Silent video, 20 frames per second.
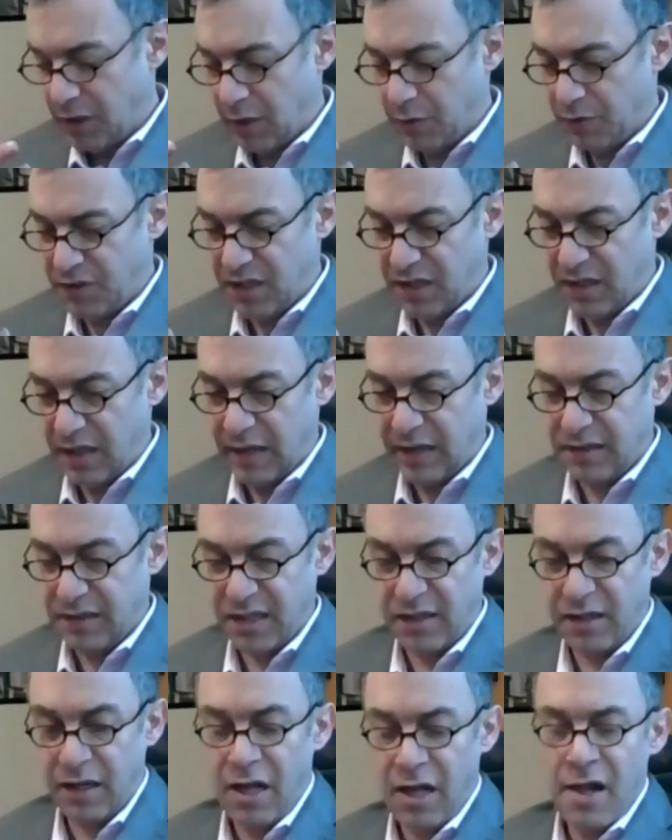And I
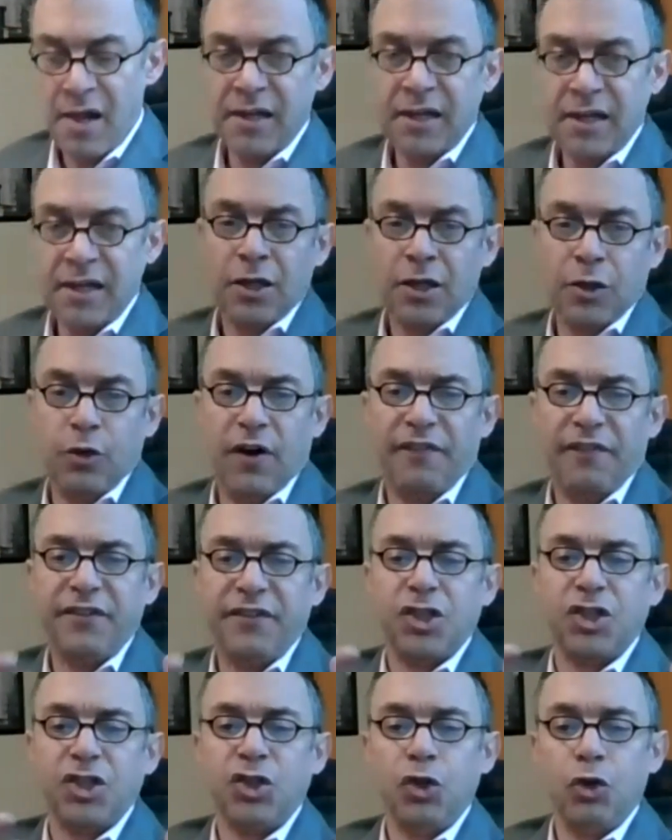said, you
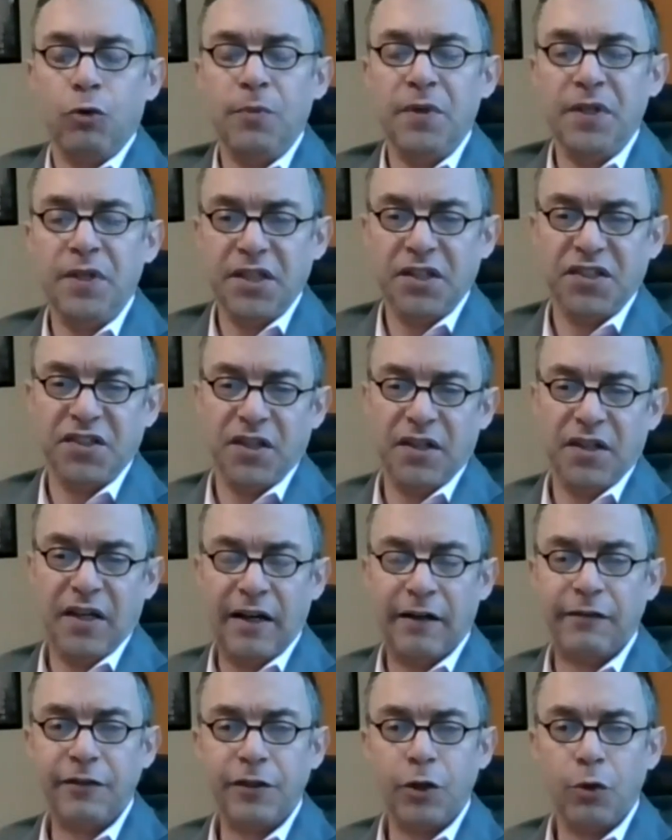have to show me the
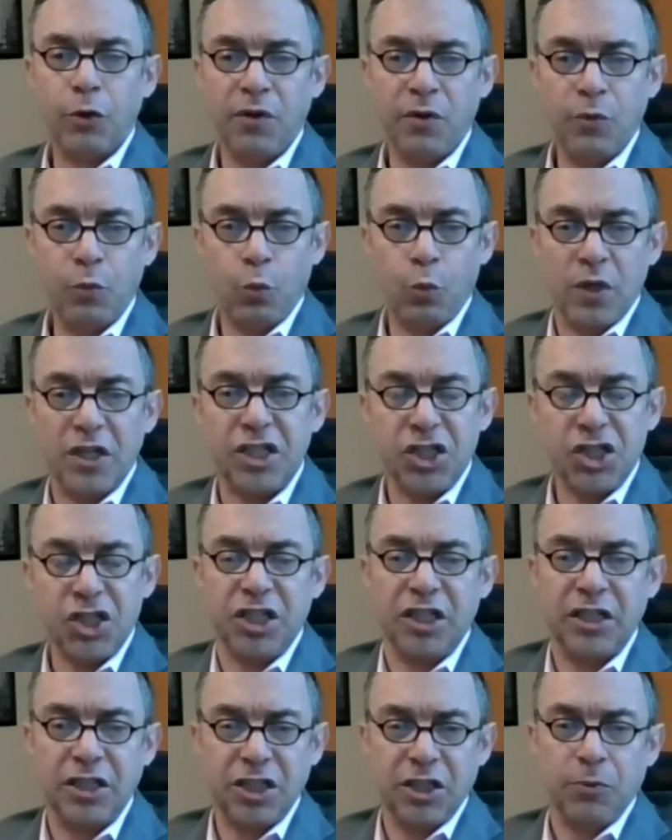scenario in which
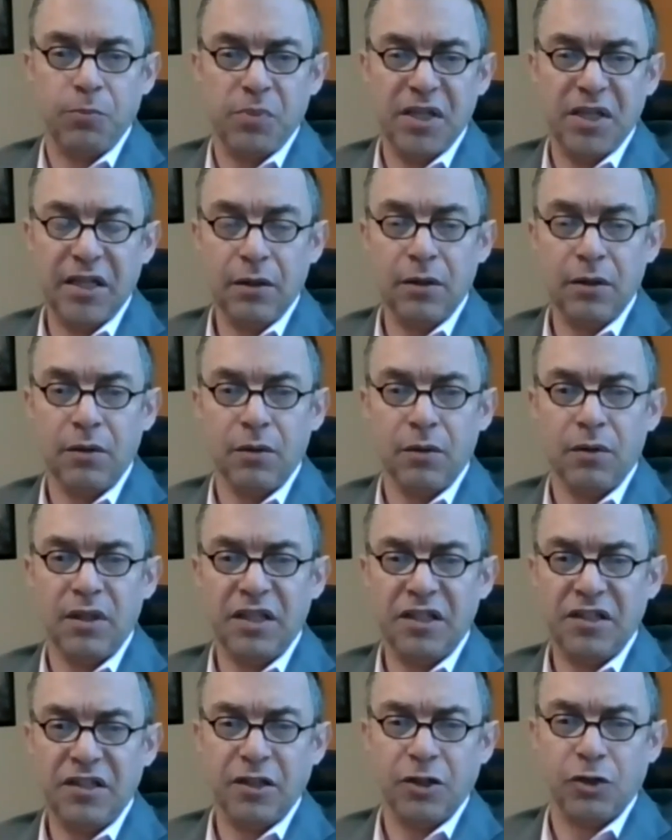Xi Jinping
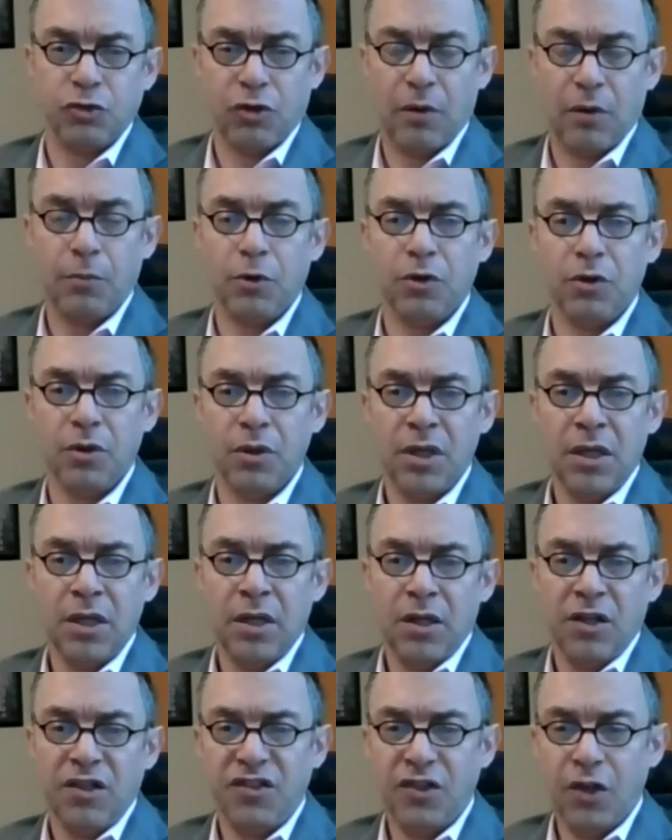is in trouble.
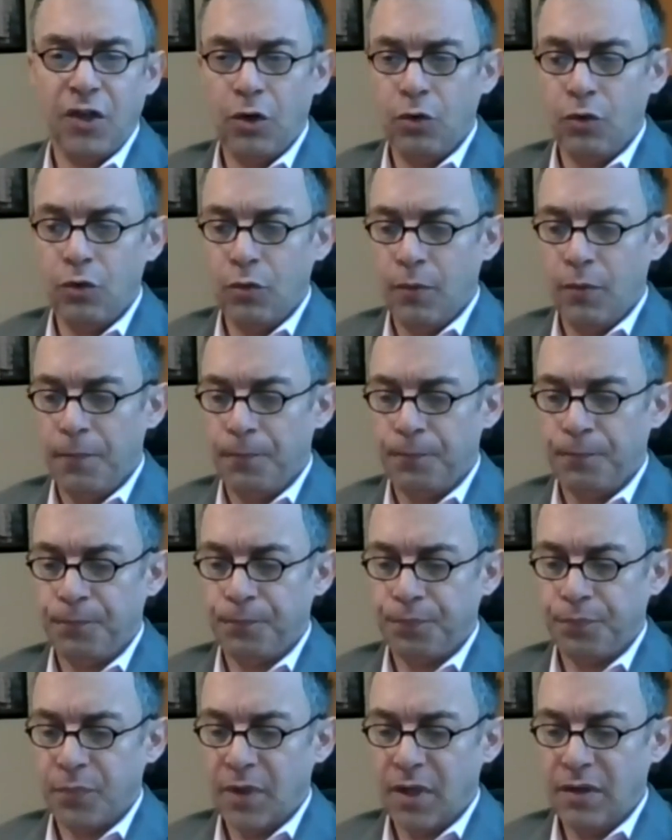So
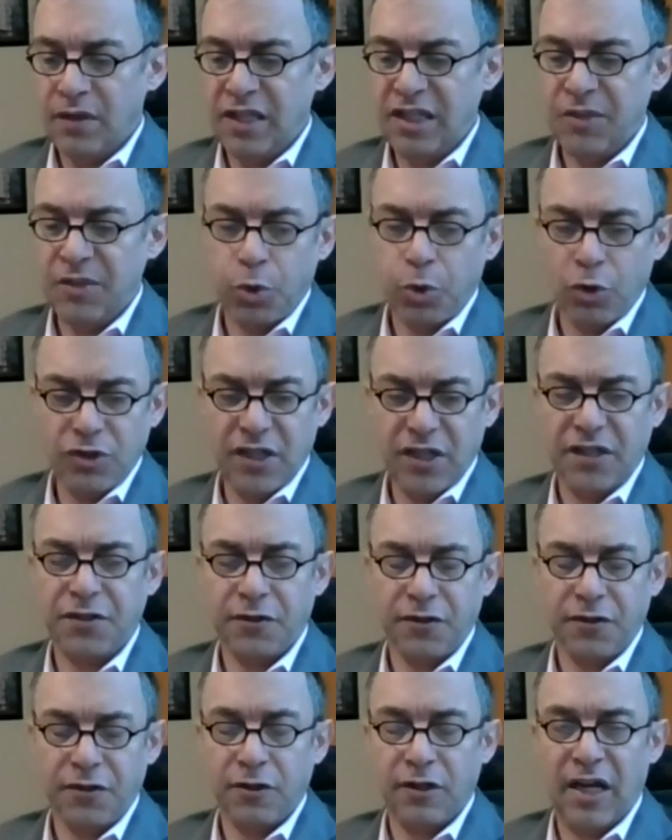these
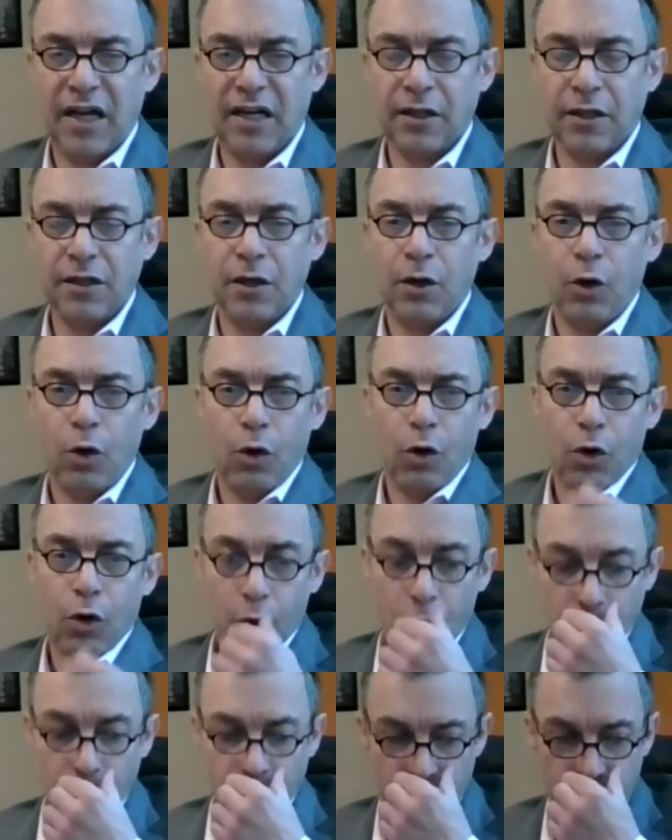protesters are not going to
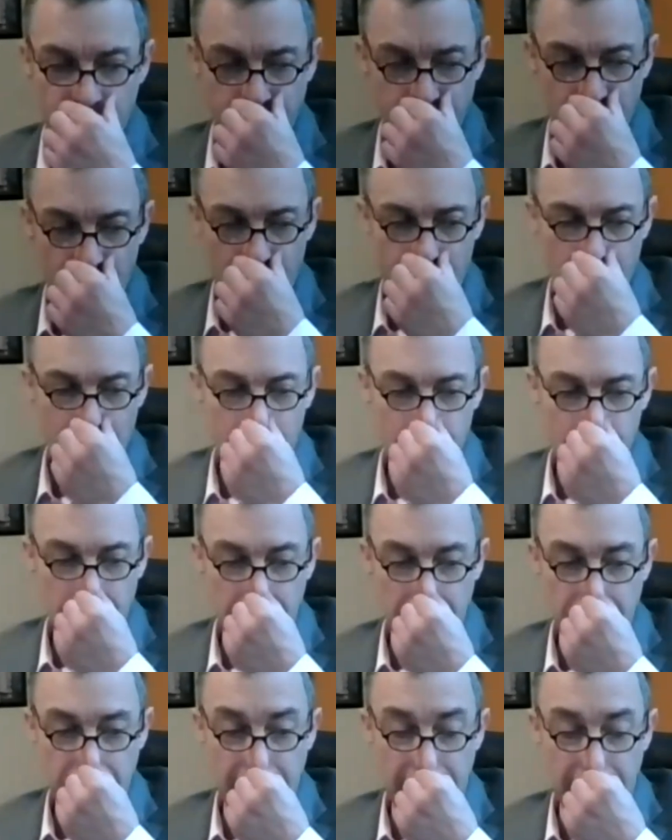overthrow
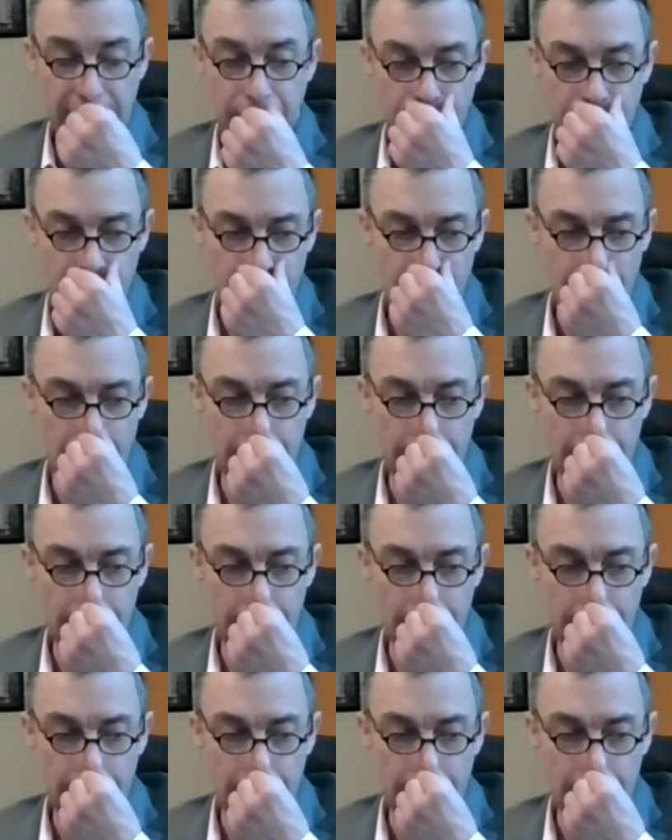the state.